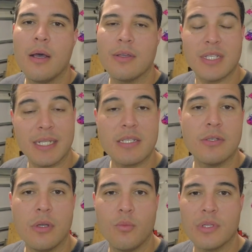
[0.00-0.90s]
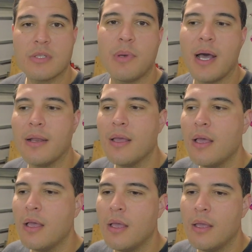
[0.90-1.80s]
sitting still on one spot.
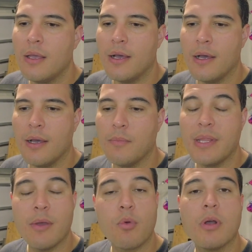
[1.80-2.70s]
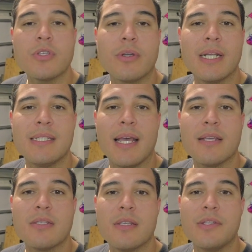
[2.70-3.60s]
And then we're also going to
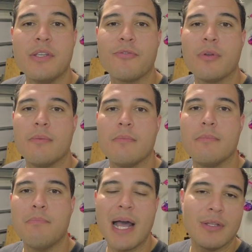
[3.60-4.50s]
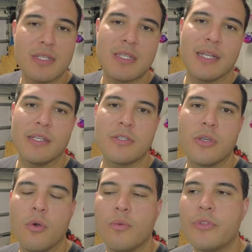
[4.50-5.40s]
test different balance settings.
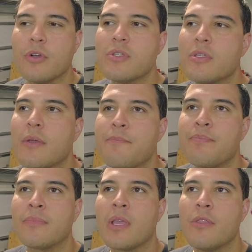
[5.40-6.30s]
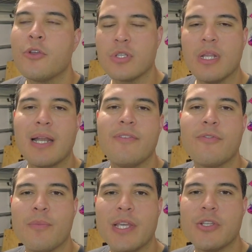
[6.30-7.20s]
So There's a lot of
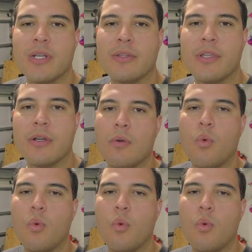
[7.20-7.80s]
information out there.